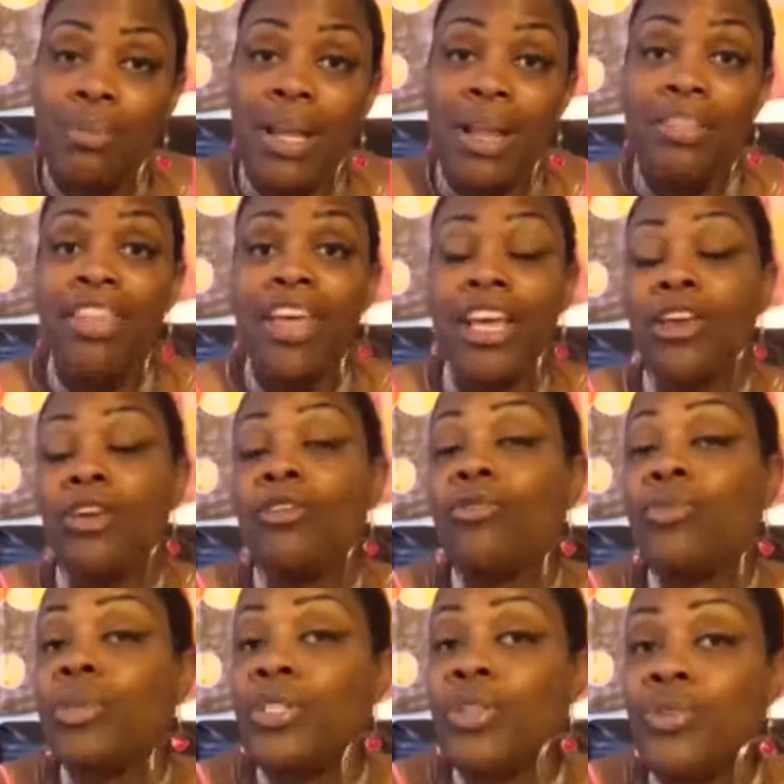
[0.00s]
But I thank you
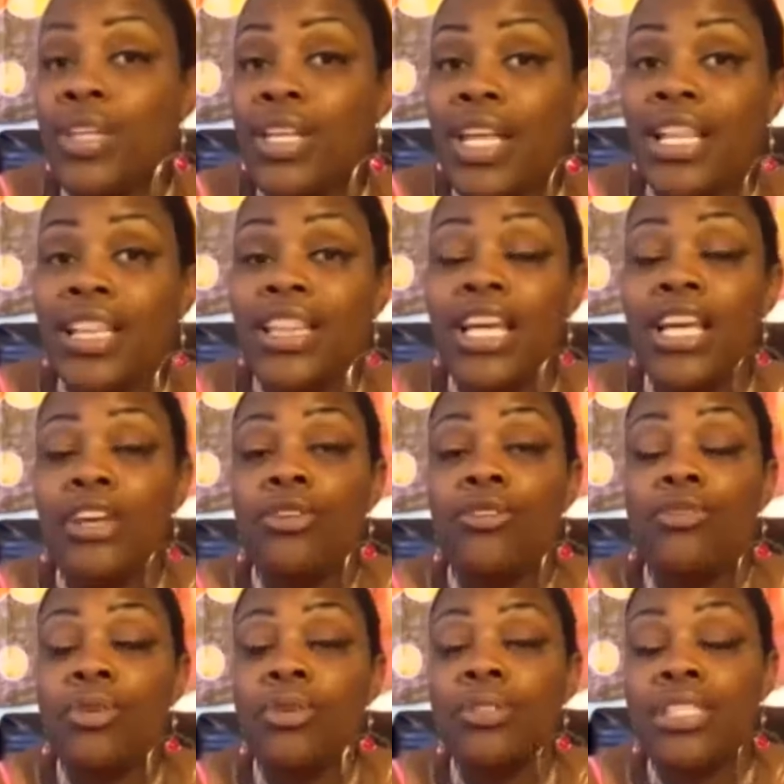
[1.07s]
for tuning in. Thank you
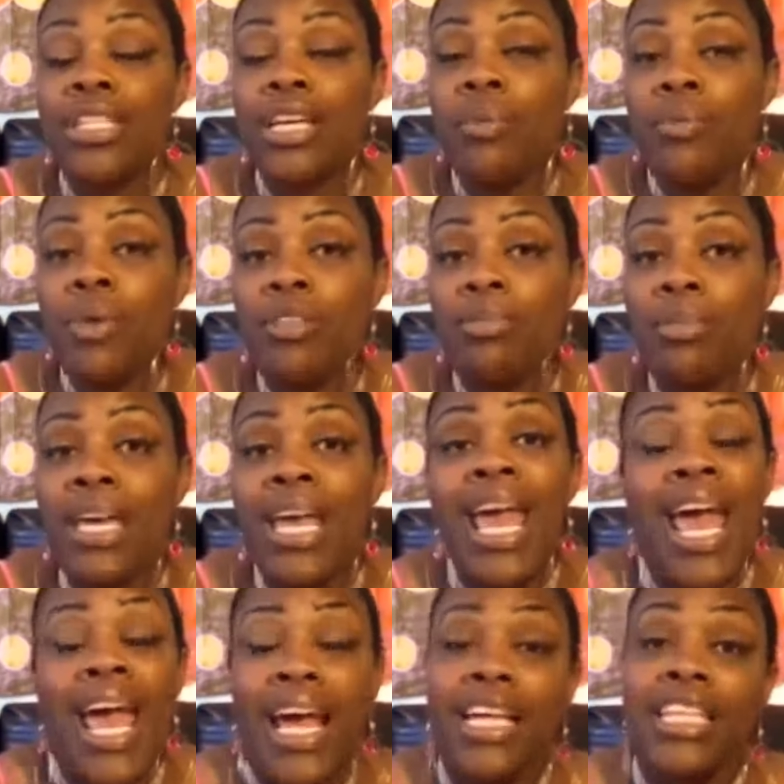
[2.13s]
for sticking with me
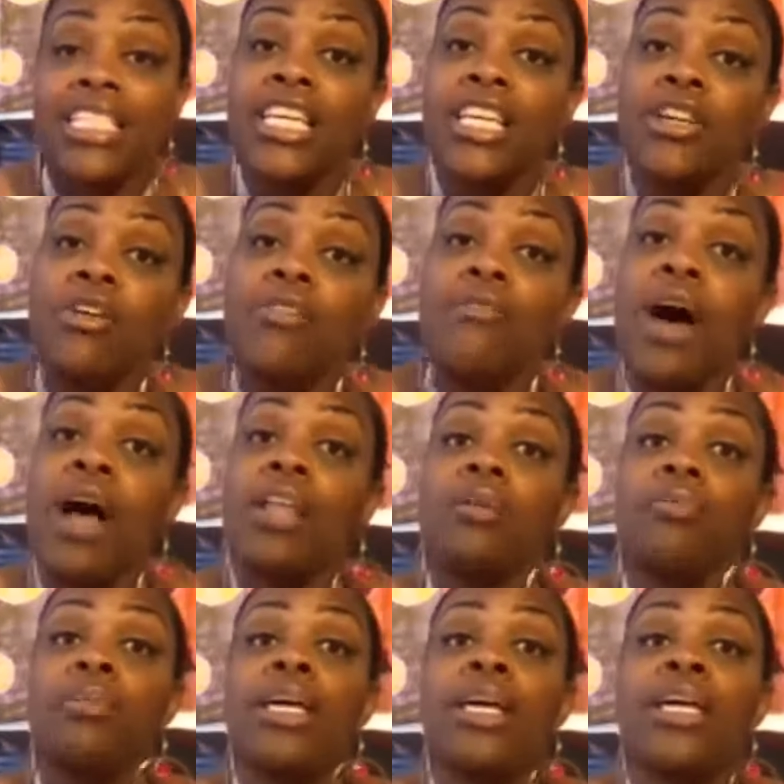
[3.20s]
and continue to
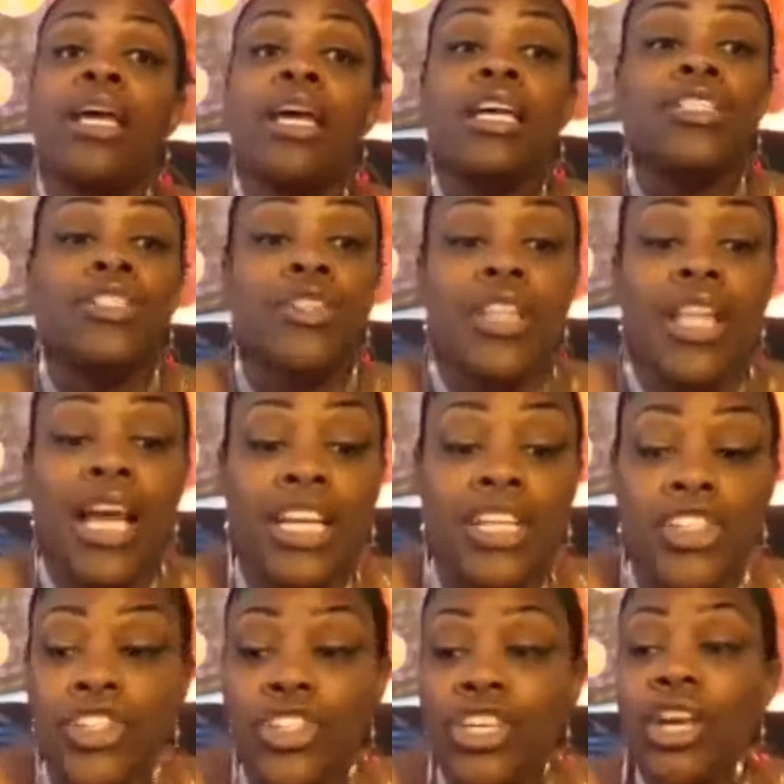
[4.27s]
follow me so that I
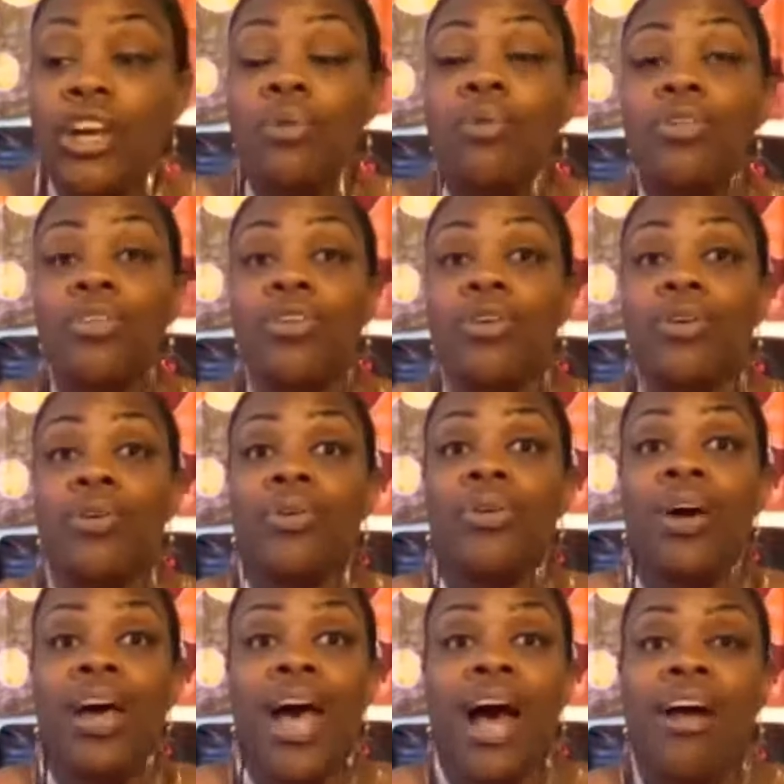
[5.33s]
can share with
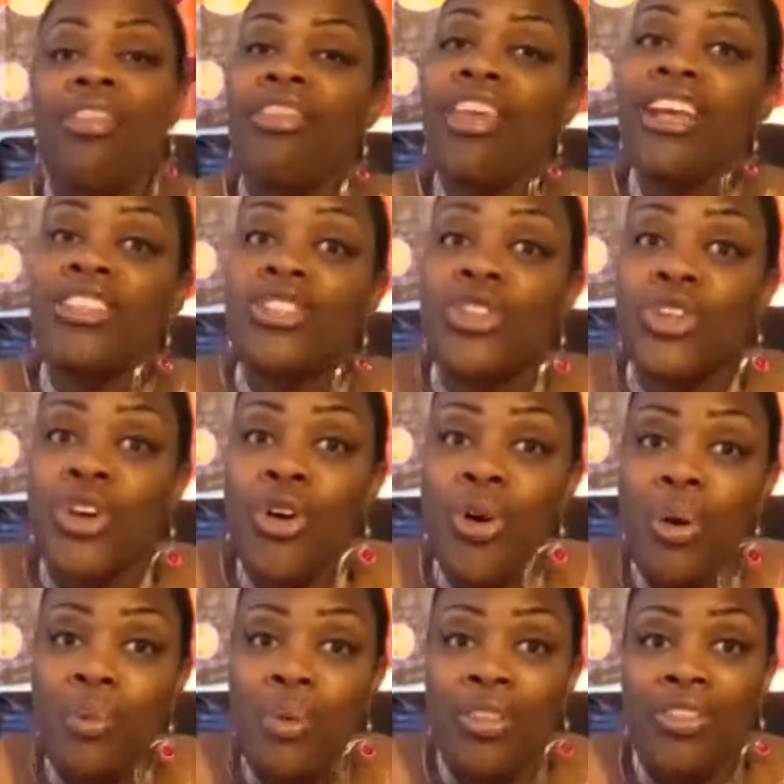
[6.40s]
you how things are
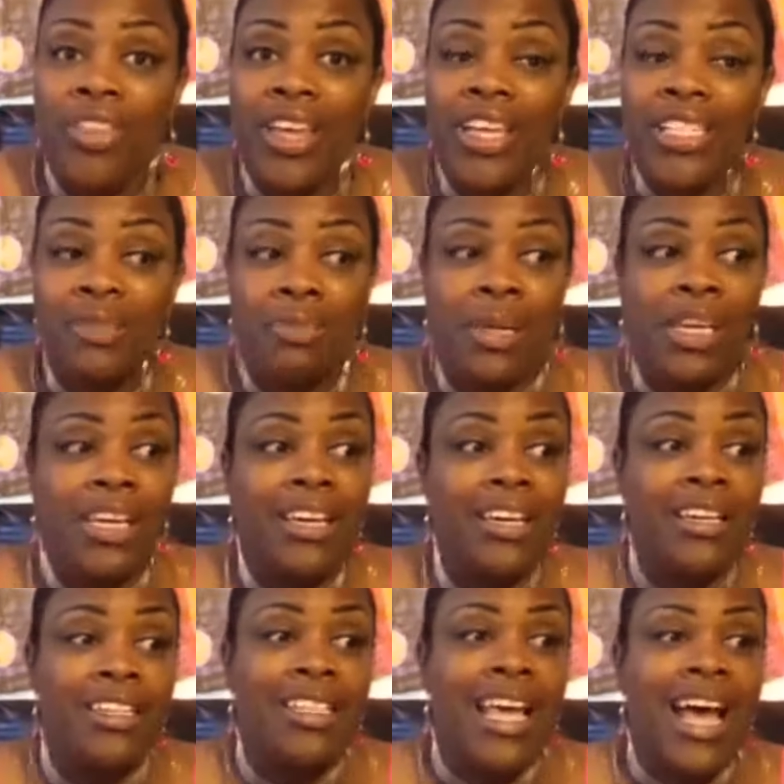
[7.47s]
going with this
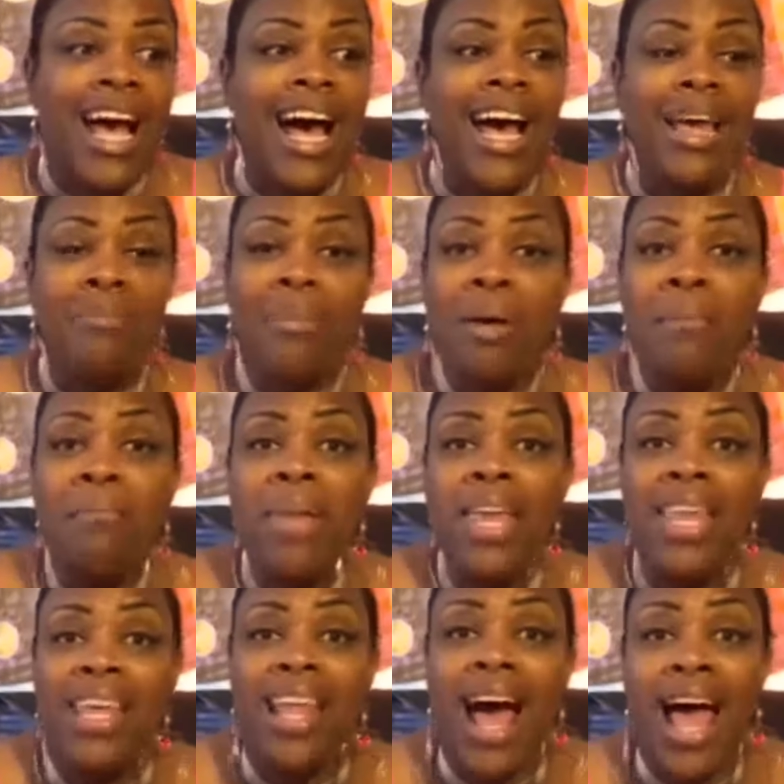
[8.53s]
because I am
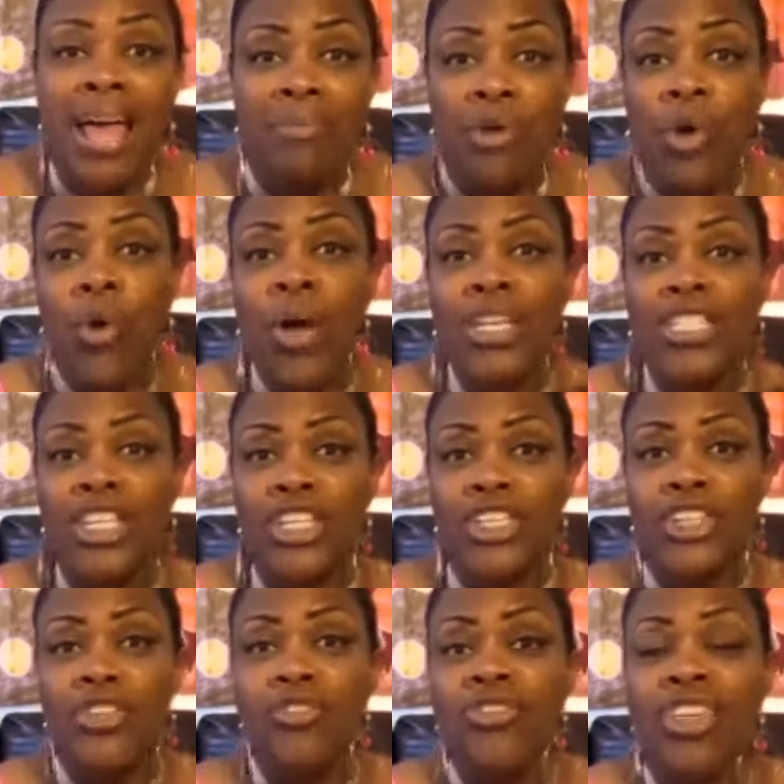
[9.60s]
committed. I am going to
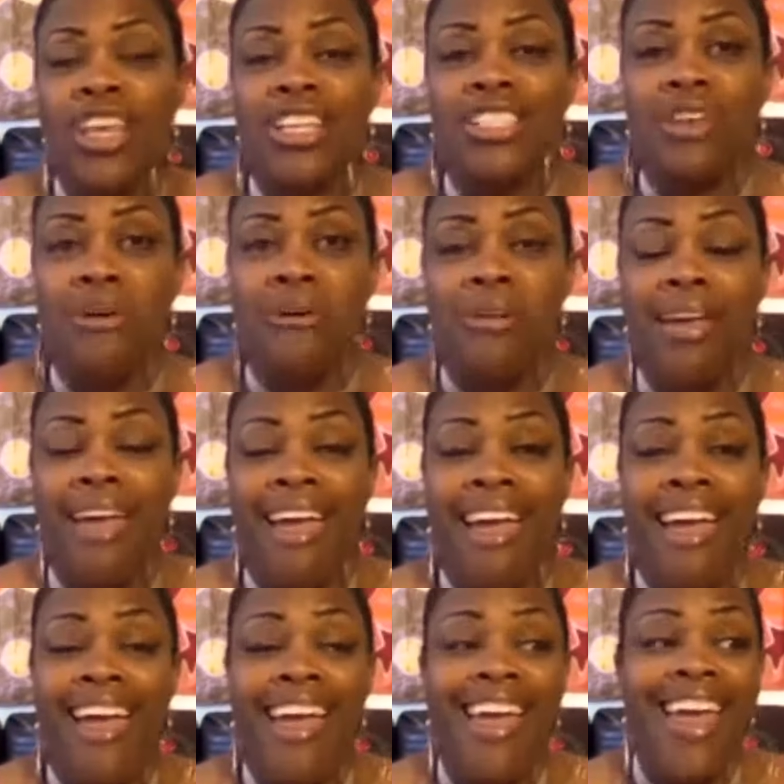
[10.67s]
do this,
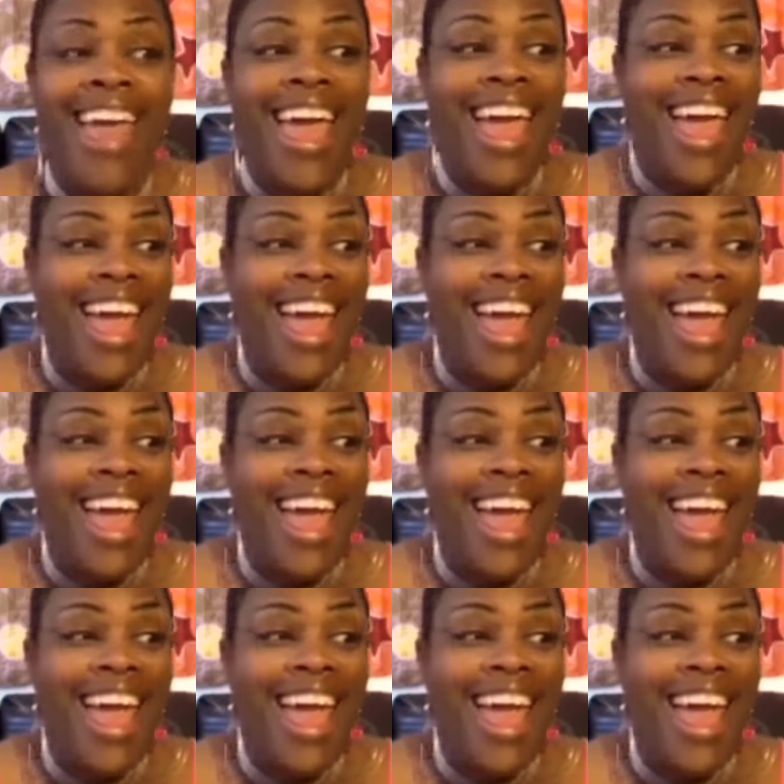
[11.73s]
okay?